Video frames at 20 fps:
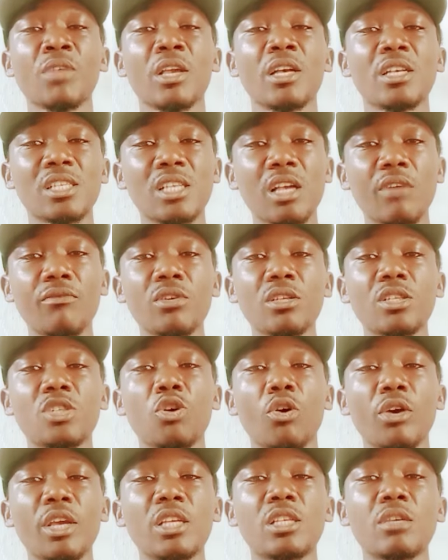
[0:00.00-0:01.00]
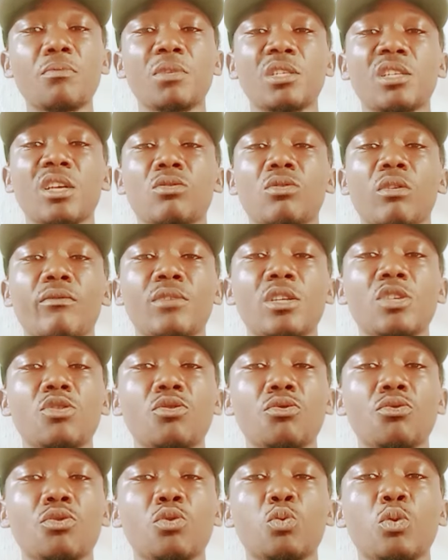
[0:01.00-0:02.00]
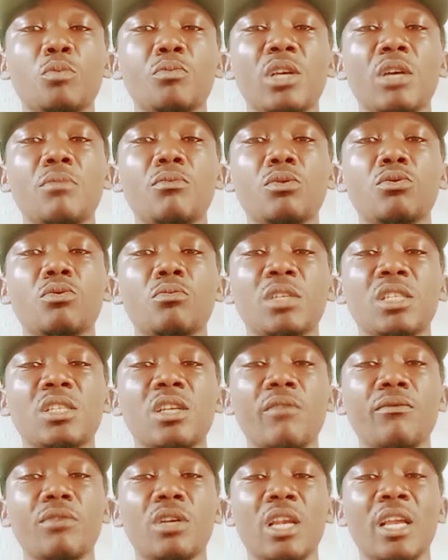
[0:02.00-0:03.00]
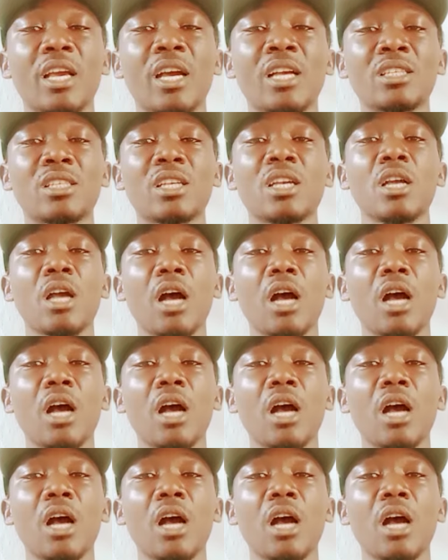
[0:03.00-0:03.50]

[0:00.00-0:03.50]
70 or 80% of this youth will be able to be self-reliant